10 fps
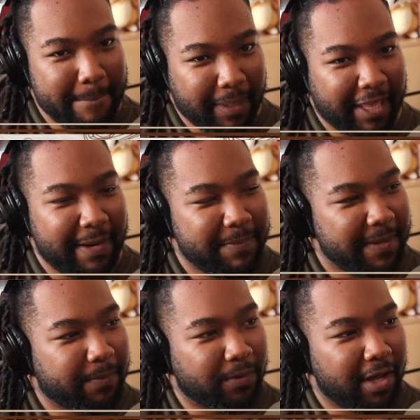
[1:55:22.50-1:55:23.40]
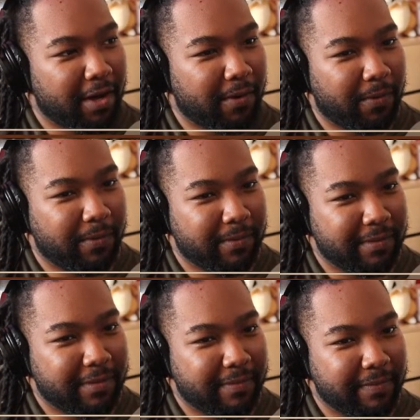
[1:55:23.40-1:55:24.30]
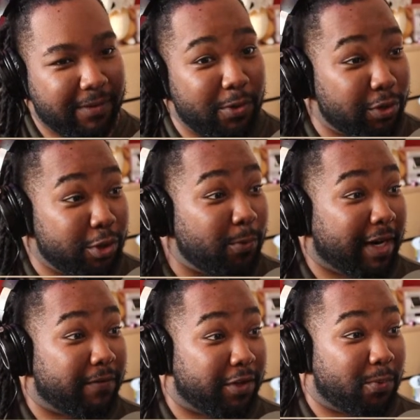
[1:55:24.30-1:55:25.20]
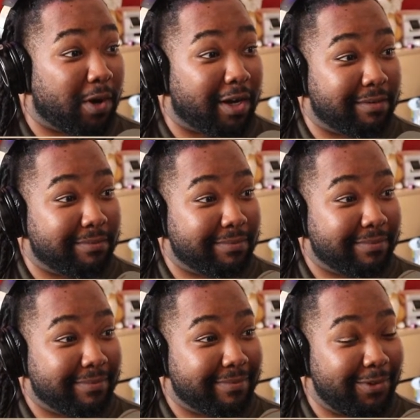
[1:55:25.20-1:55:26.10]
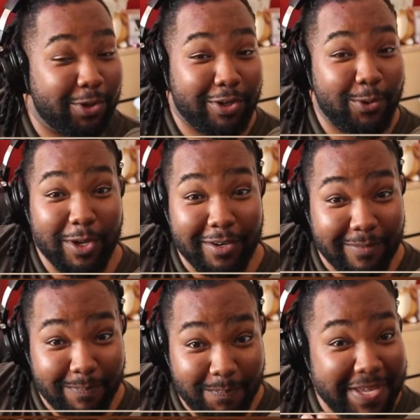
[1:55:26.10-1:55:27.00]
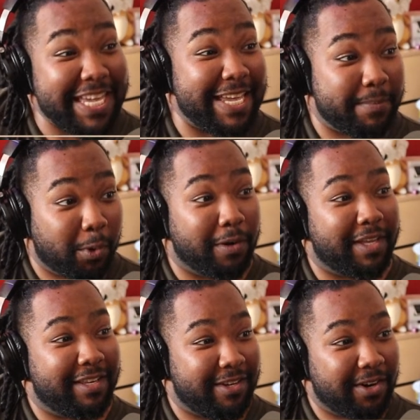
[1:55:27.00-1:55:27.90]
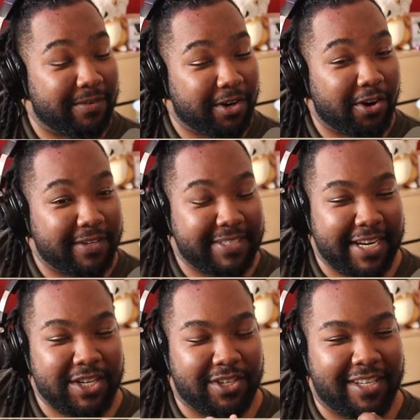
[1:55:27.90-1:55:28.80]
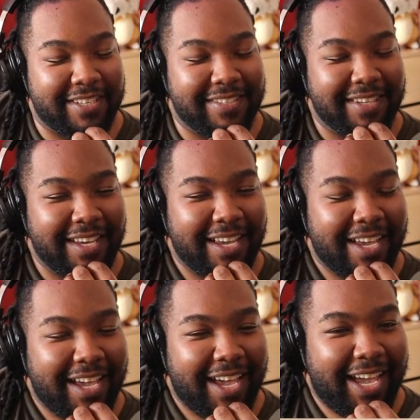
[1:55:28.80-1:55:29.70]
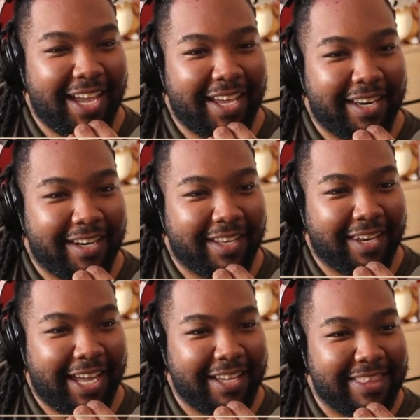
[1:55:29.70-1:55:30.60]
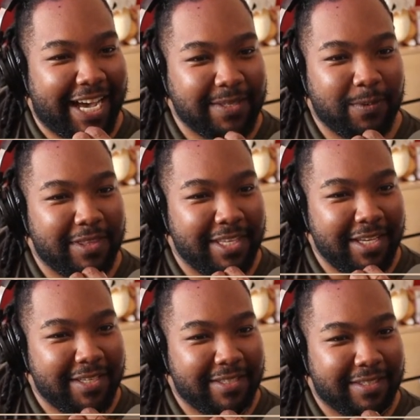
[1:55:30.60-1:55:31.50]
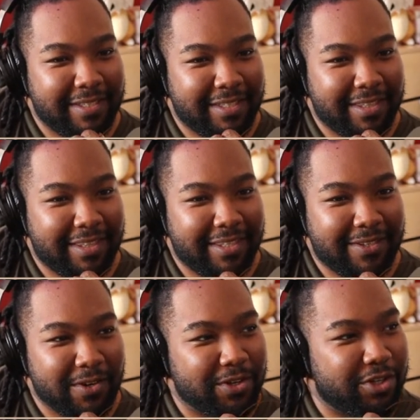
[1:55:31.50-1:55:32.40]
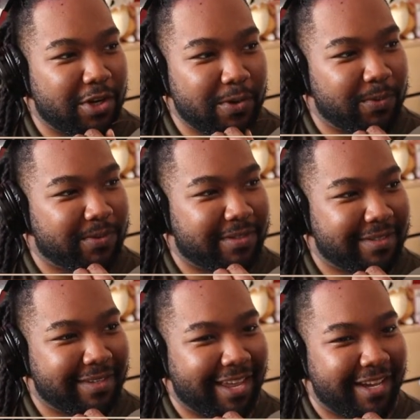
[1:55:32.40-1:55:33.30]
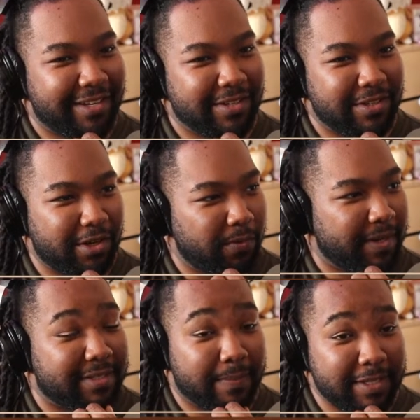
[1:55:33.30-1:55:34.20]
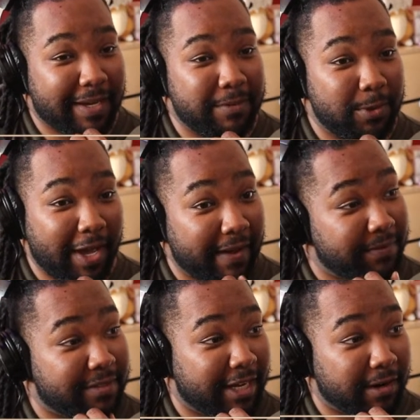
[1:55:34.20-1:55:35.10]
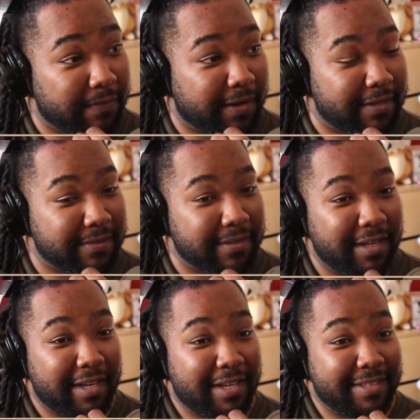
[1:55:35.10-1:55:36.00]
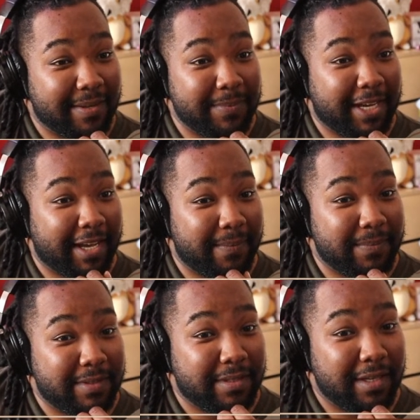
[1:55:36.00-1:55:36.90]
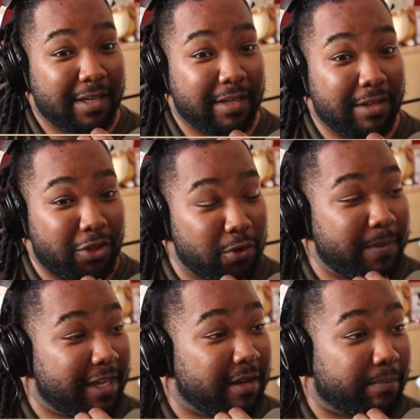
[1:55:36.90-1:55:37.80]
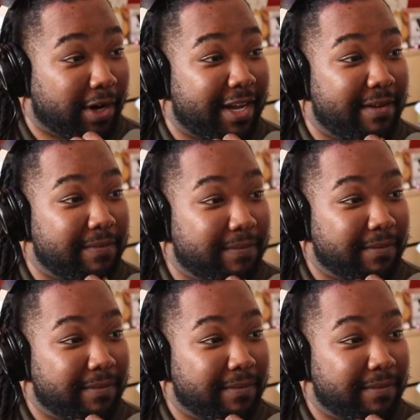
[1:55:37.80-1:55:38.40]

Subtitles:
let people know you can do whatever you want. You can be more than your current station is. And like that's what these certain shows like showed me. Sometimes you have to sacrifice. Sometimes you being brave